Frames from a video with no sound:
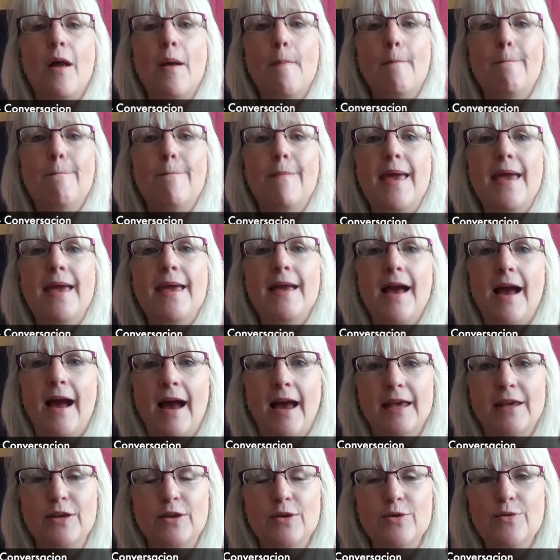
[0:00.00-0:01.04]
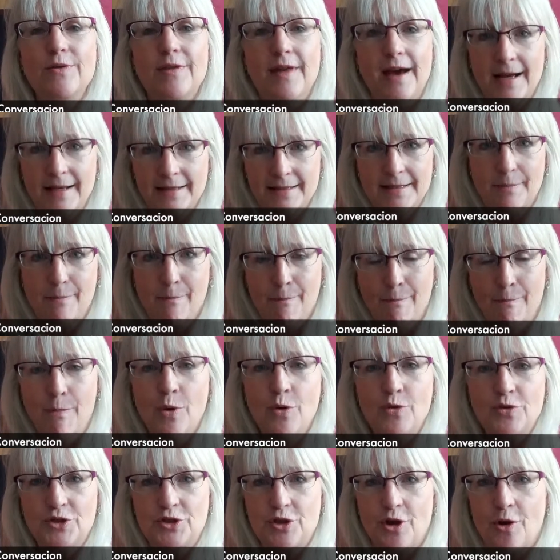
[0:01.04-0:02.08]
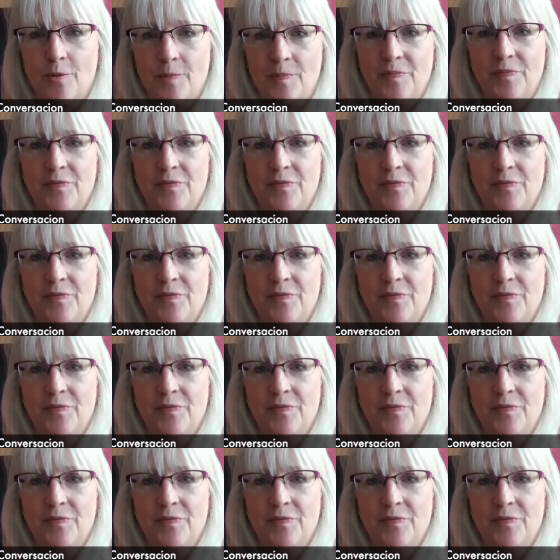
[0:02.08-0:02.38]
me ayudas mucho.